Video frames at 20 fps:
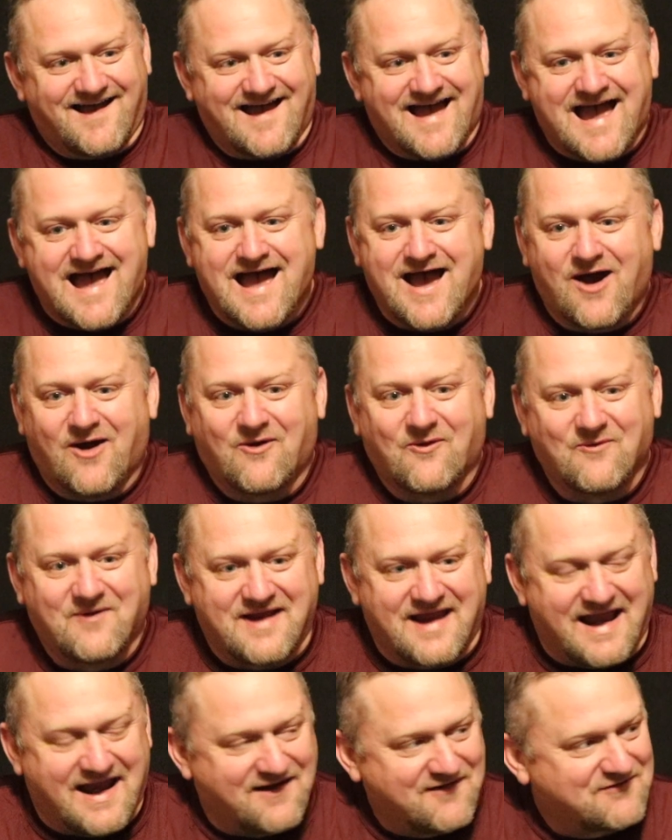How are
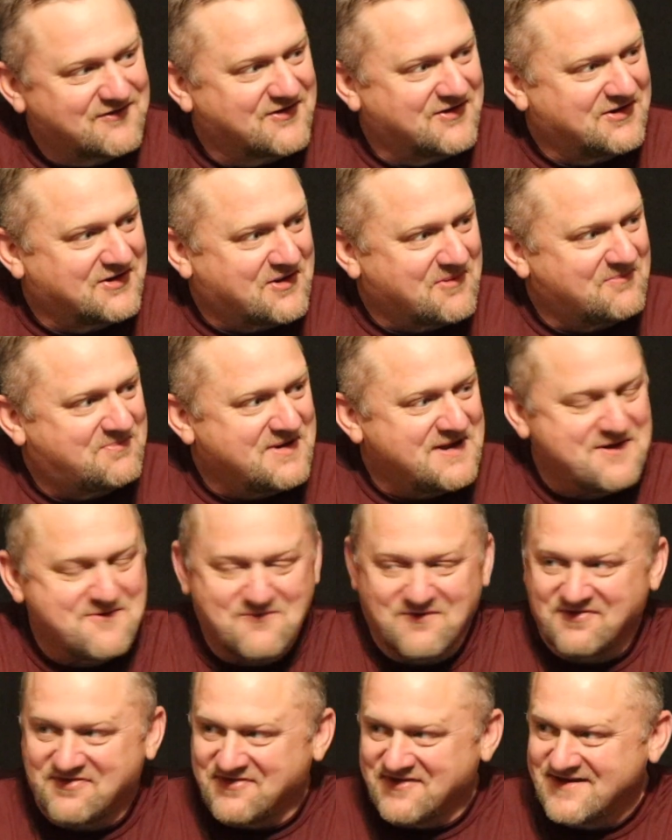we ever going to compete
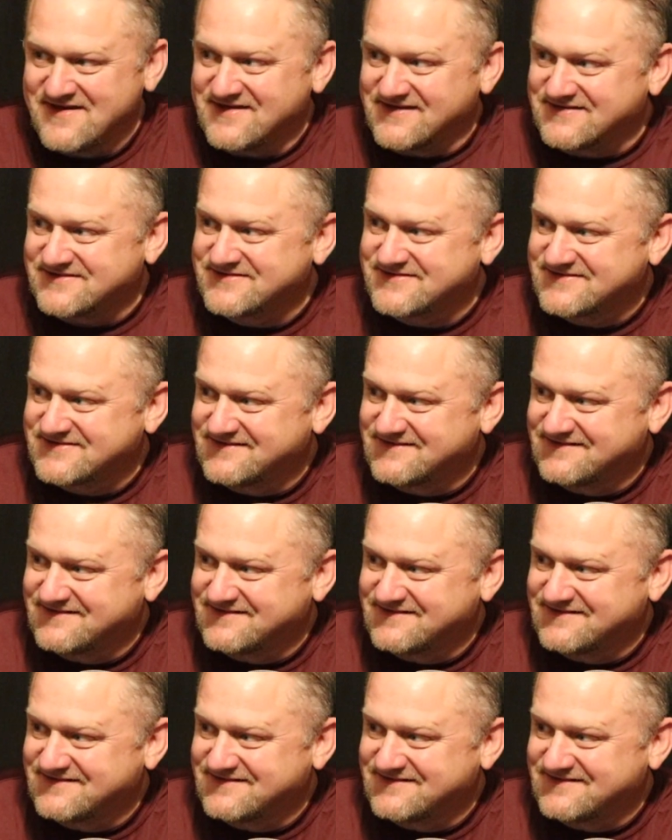with this?